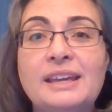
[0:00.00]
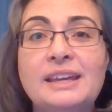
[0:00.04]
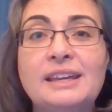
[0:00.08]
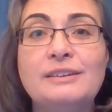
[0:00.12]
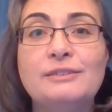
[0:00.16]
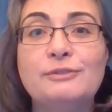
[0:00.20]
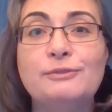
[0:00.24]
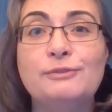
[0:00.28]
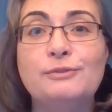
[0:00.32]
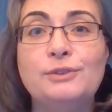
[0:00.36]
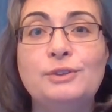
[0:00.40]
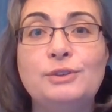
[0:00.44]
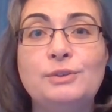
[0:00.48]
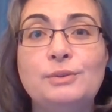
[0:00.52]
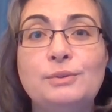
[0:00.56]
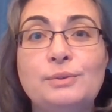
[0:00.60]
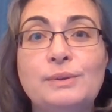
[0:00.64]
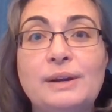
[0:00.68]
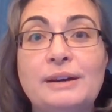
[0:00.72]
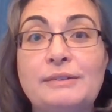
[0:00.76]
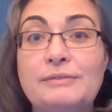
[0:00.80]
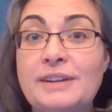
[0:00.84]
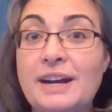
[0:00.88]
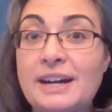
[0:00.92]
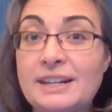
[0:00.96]
If
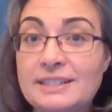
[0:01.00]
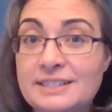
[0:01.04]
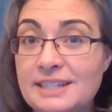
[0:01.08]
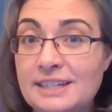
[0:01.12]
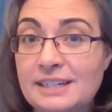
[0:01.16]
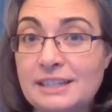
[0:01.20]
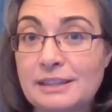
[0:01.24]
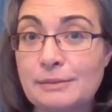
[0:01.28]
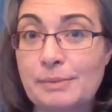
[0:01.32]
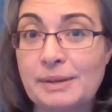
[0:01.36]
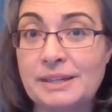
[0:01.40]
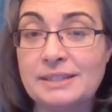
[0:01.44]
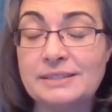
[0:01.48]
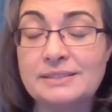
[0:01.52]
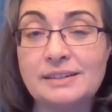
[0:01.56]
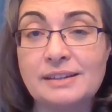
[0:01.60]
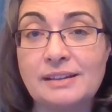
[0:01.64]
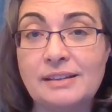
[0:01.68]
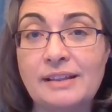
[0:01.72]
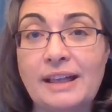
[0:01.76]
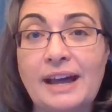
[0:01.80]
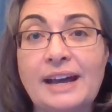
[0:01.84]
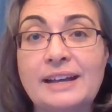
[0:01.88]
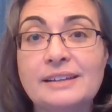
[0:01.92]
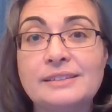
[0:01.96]
you have not taken the basic
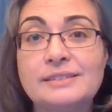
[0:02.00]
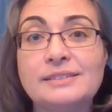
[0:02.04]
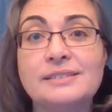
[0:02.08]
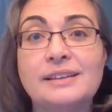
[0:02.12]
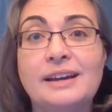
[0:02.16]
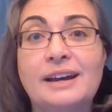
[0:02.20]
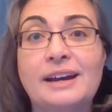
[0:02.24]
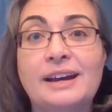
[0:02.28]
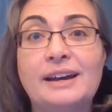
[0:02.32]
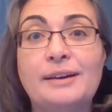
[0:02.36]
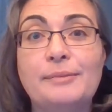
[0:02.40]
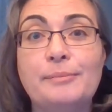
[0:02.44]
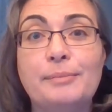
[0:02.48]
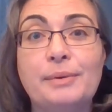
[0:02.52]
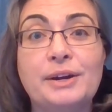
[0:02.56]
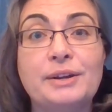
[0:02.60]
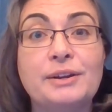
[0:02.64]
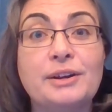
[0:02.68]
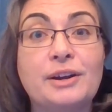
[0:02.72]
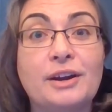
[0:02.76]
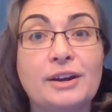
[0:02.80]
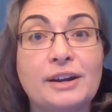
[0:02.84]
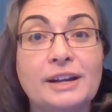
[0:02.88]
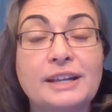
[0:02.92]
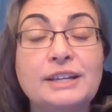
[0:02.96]
class,
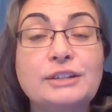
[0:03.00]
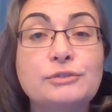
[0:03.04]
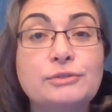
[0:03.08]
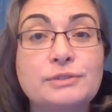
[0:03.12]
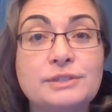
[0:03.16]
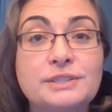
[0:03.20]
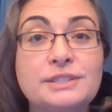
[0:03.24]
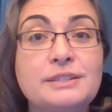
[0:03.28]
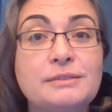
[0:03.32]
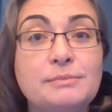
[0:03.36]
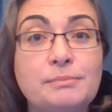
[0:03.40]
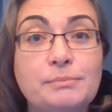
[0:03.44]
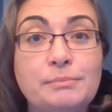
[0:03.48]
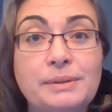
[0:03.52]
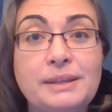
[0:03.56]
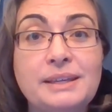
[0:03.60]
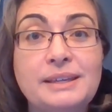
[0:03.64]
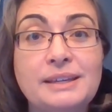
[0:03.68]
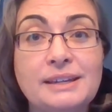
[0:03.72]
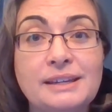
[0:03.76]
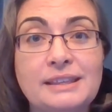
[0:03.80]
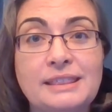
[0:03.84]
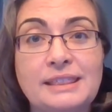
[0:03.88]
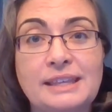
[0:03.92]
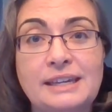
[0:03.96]
but are interested in
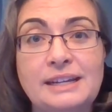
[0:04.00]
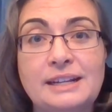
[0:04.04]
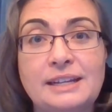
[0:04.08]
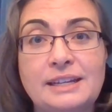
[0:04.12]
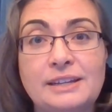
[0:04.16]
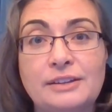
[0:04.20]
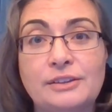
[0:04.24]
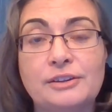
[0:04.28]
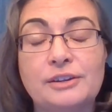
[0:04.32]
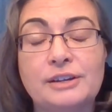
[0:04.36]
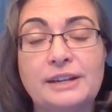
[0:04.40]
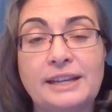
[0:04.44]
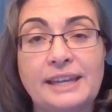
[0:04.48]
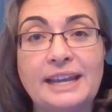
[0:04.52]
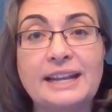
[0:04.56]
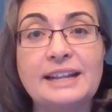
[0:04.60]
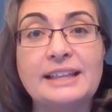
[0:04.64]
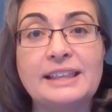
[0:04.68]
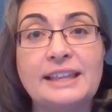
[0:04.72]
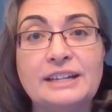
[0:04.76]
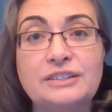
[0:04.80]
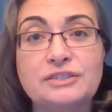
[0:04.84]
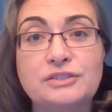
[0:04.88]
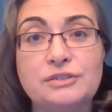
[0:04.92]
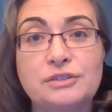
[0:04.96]
being a Theta healer and
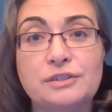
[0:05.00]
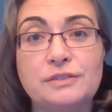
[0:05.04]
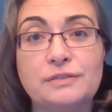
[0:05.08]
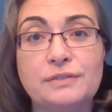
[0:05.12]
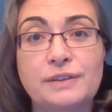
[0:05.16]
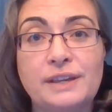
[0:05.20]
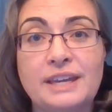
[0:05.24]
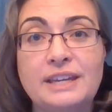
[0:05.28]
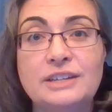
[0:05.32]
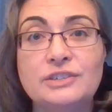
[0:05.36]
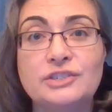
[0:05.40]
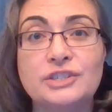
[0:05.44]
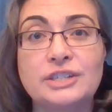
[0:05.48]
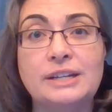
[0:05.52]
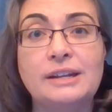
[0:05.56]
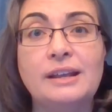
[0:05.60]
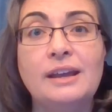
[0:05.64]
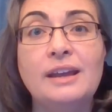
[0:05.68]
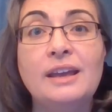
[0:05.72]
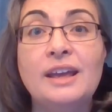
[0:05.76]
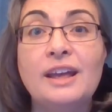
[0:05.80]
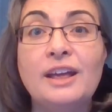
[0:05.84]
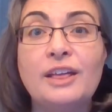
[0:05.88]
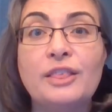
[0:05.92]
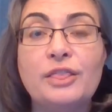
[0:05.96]
getting that certification,
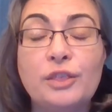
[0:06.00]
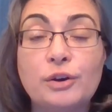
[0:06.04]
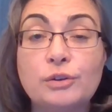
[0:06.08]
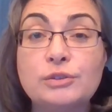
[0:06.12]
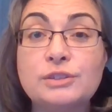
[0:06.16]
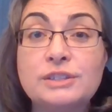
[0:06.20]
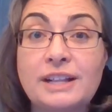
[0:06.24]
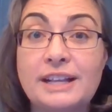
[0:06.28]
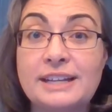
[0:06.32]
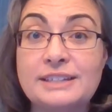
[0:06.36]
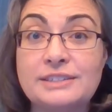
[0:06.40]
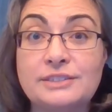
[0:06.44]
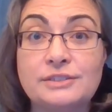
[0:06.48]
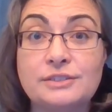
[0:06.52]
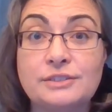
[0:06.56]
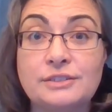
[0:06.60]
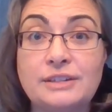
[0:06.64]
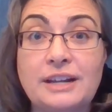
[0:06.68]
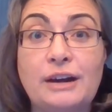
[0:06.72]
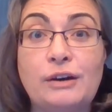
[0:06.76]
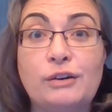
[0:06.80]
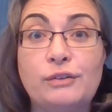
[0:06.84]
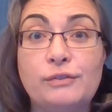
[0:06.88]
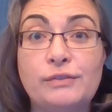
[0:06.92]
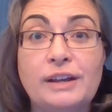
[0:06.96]
those classes are
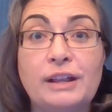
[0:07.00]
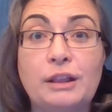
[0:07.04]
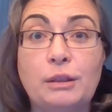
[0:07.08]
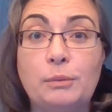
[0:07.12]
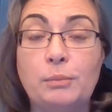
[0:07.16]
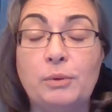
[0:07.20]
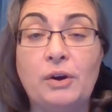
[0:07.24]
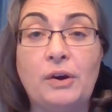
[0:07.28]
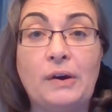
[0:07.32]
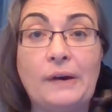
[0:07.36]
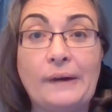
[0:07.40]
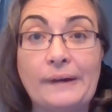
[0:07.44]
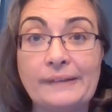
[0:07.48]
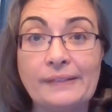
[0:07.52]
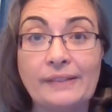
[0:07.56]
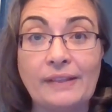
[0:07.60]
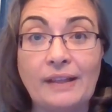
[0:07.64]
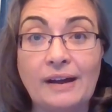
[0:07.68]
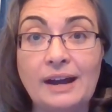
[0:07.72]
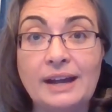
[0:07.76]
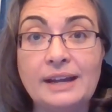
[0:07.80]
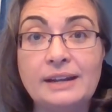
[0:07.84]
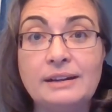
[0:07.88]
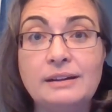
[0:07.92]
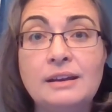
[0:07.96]
now available
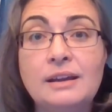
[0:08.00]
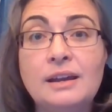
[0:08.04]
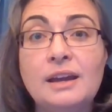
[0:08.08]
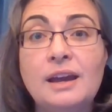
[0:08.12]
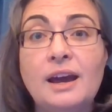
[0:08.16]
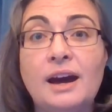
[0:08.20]
online